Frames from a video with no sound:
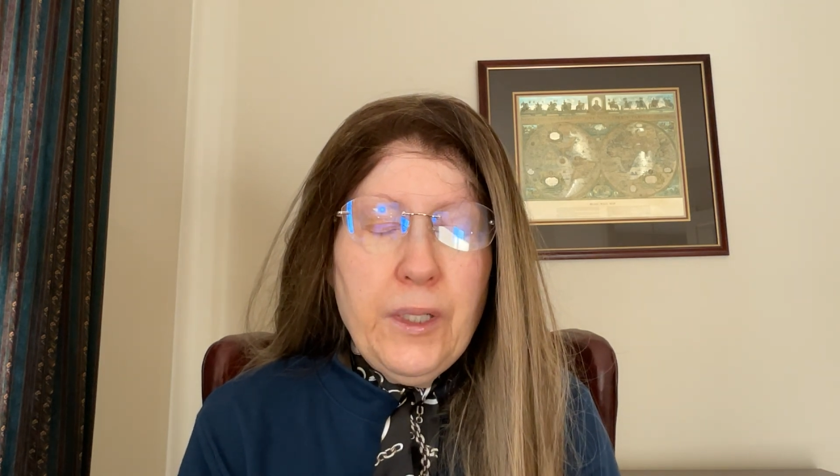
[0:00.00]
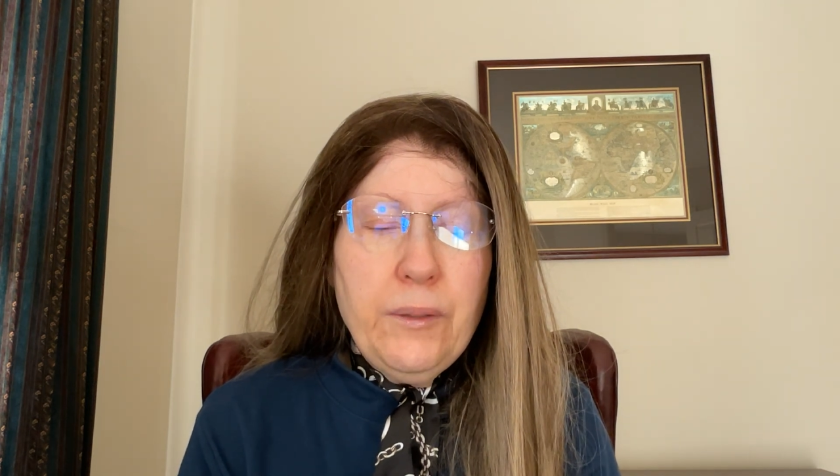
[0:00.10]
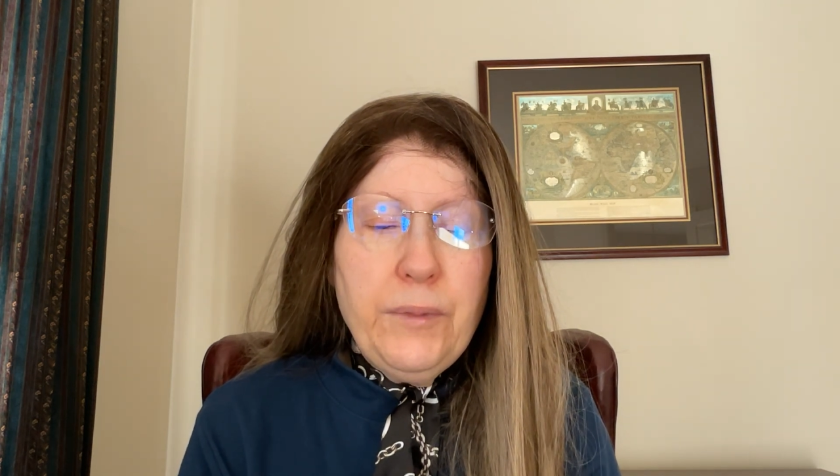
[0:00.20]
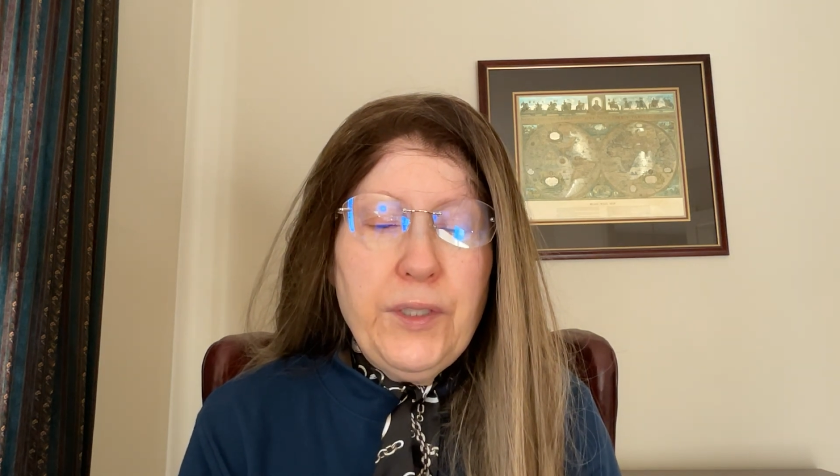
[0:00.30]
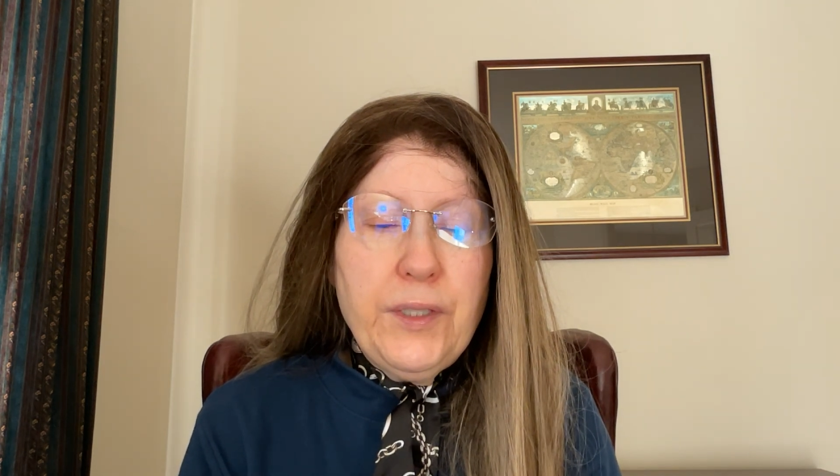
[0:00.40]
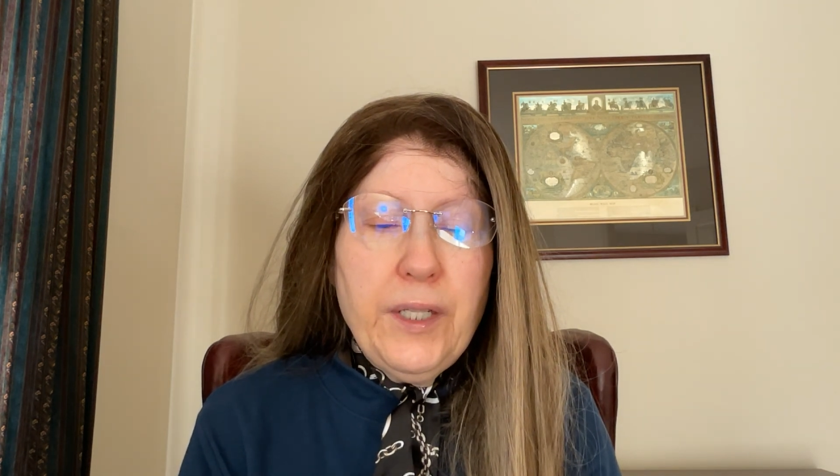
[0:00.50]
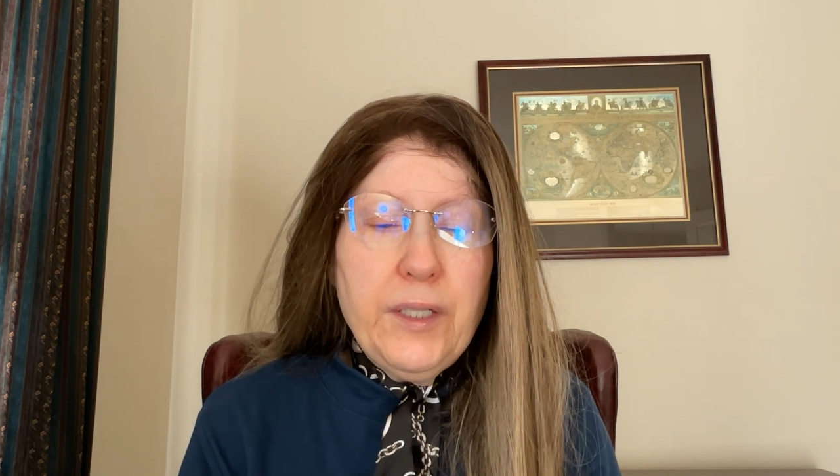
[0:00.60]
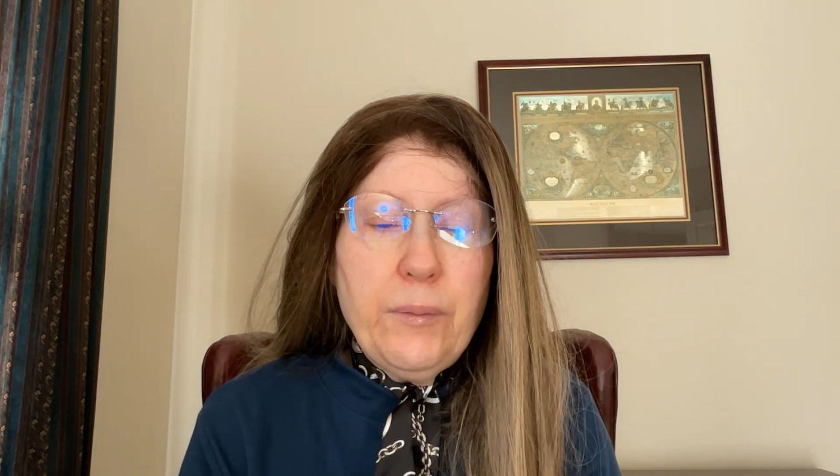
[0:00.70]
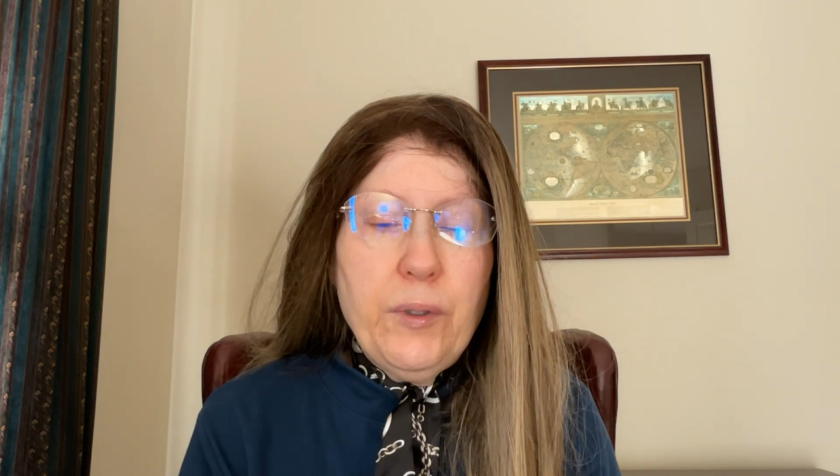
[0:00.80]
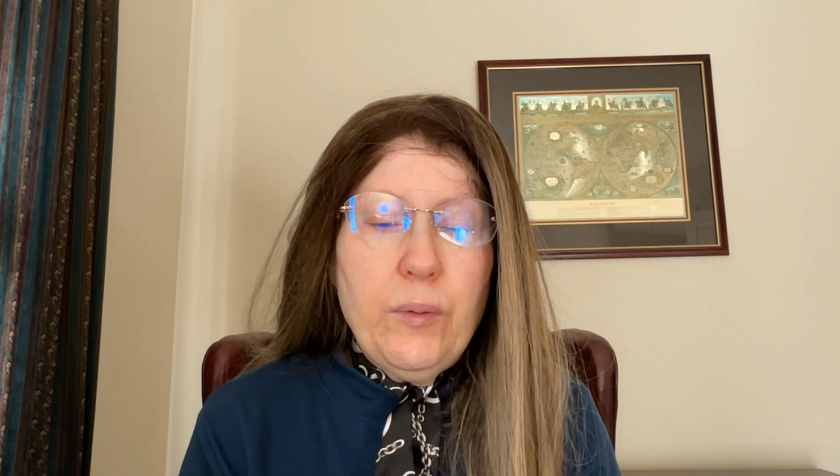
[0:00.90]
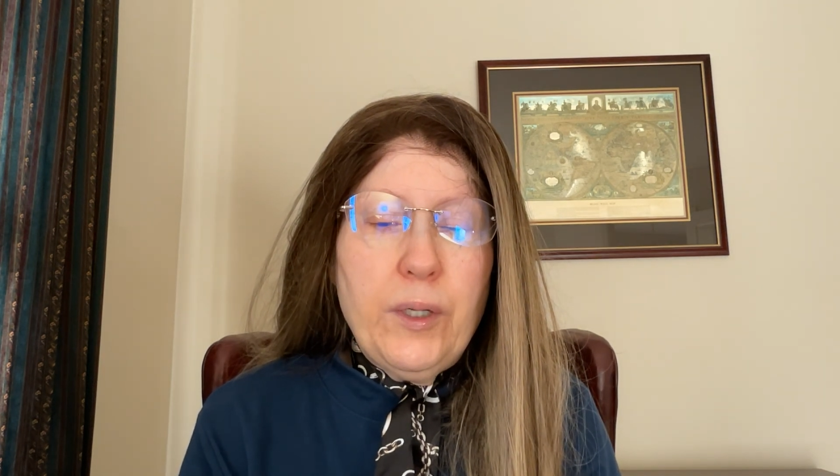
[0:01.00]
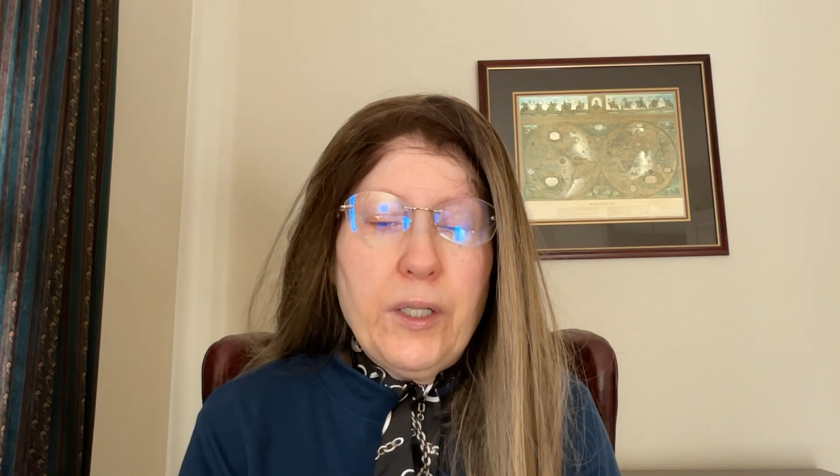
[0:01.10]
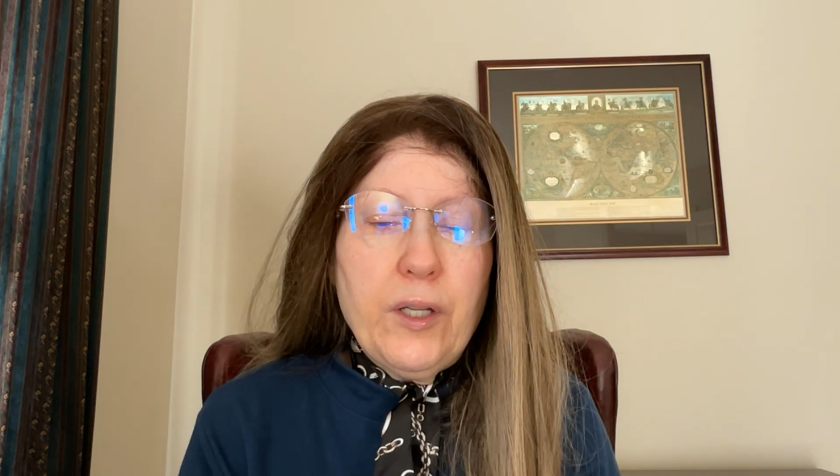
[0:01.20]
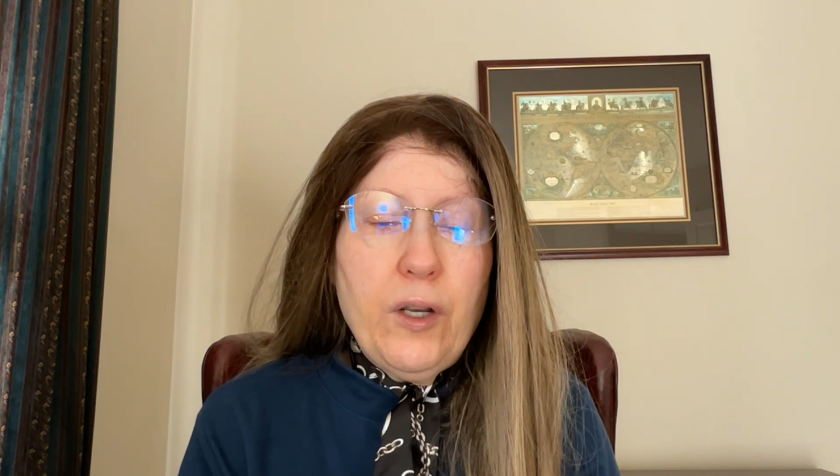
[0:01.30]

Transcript: Mistake number one,